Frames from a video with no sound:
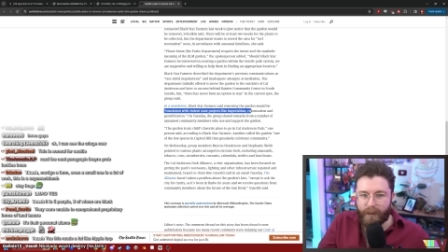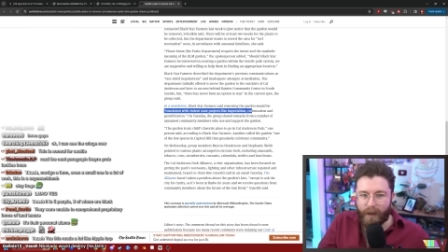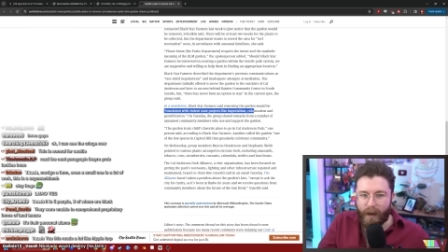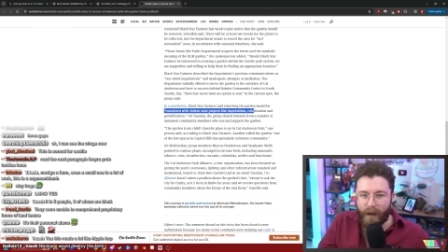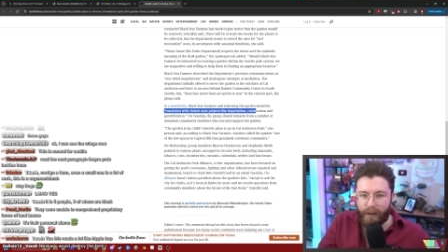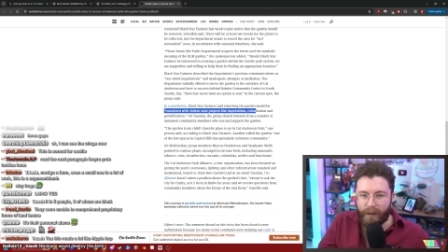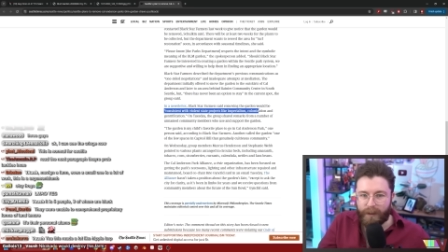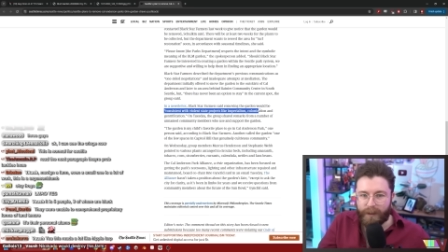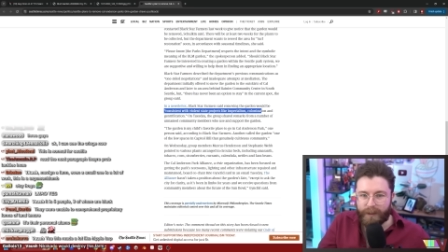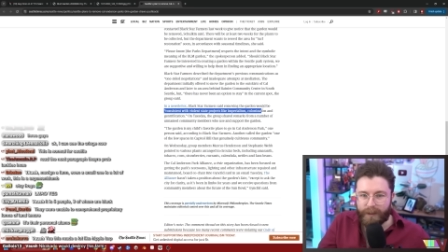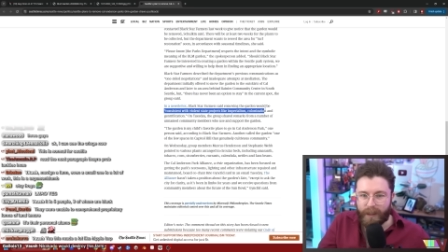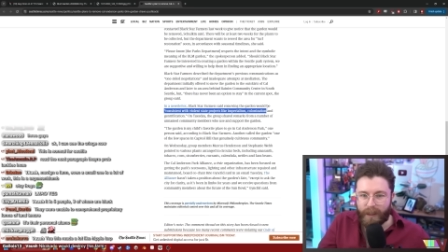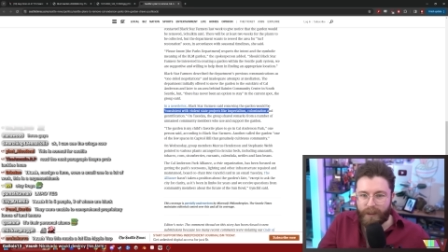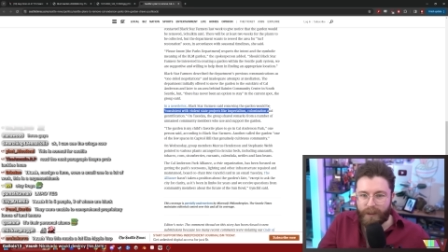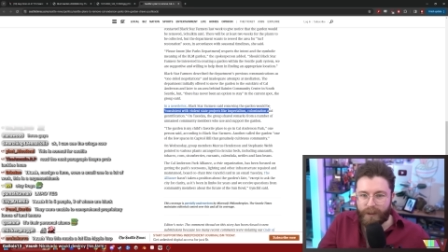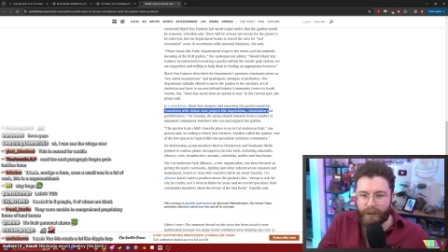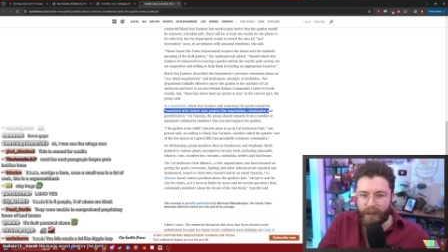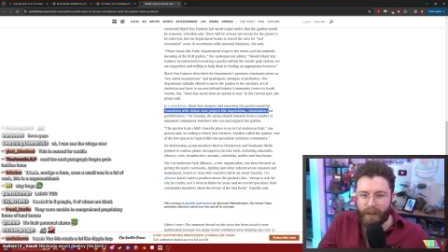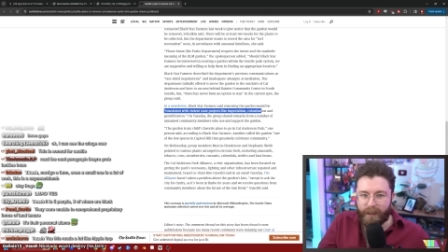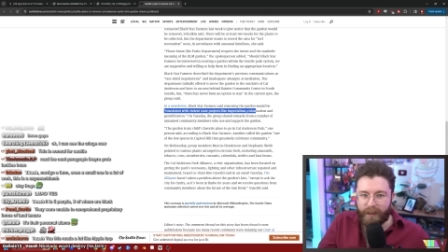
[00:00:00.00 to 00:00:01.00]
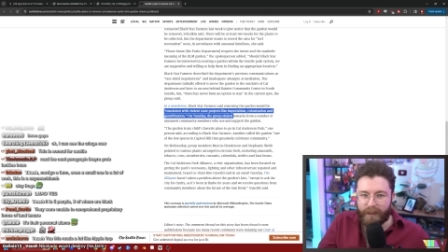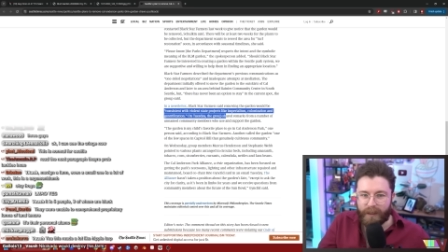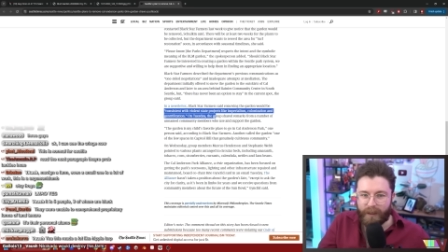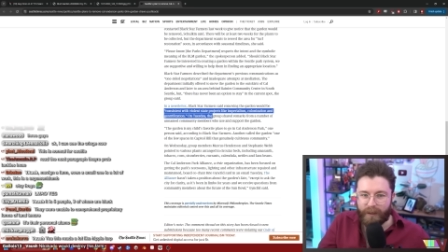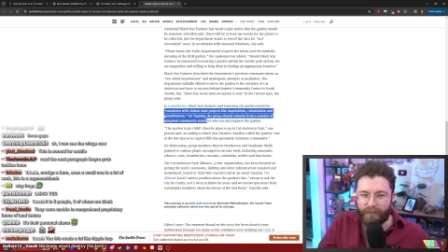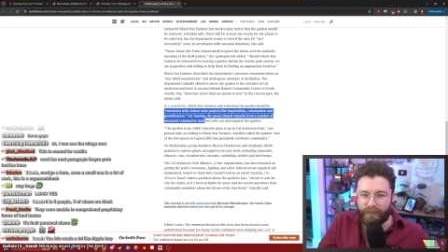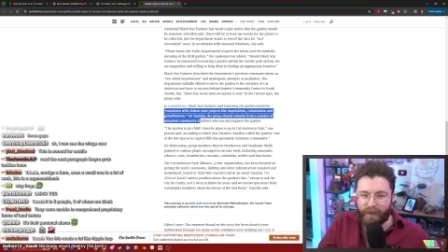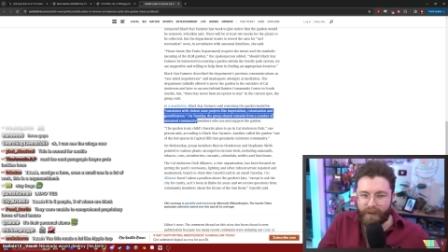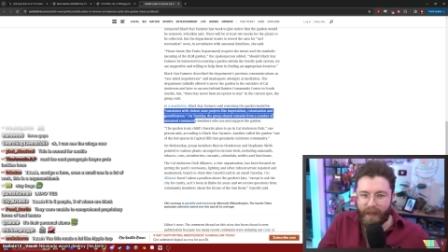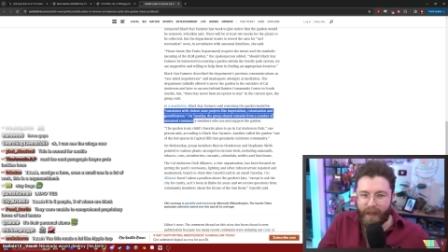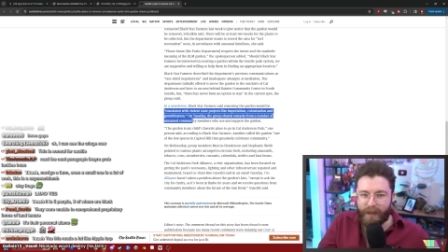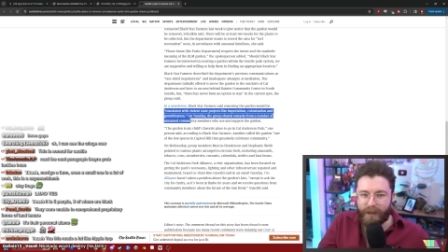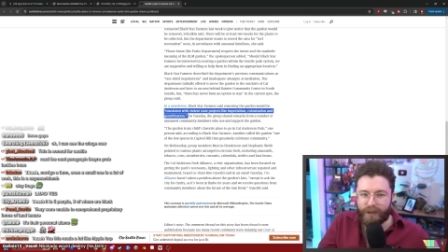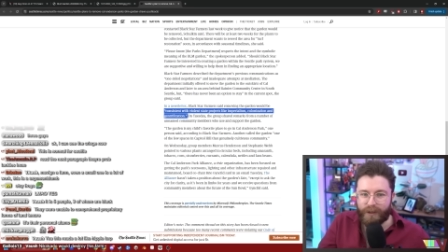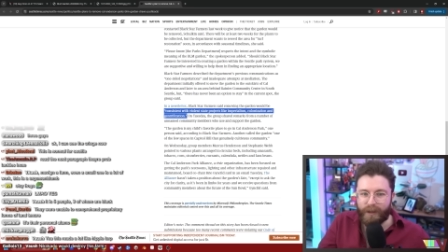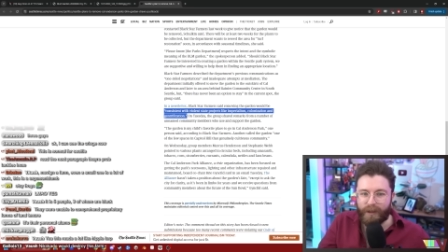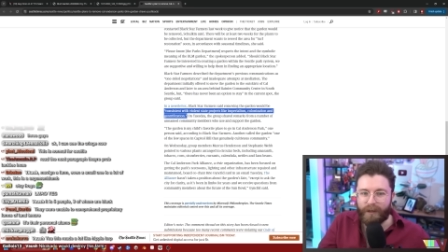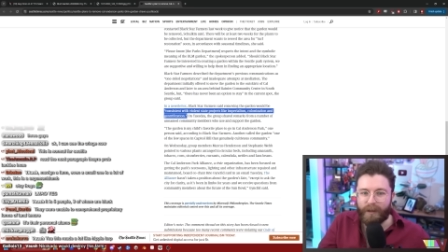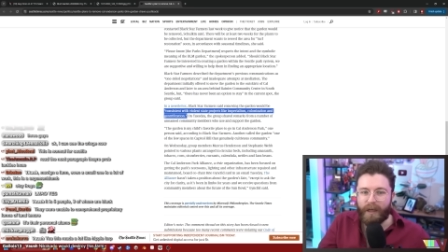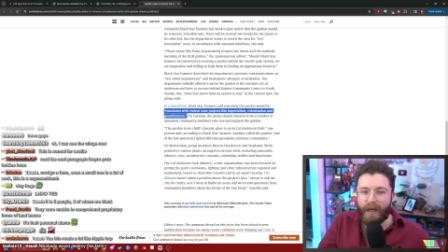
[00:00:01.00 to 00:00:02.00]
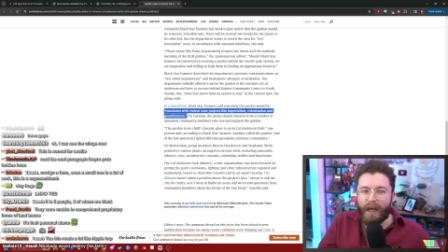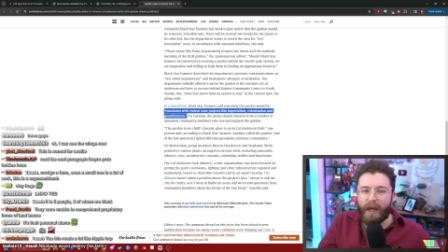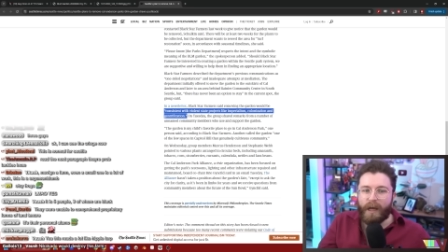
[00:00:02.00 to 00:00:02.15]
colonization, and gentrification.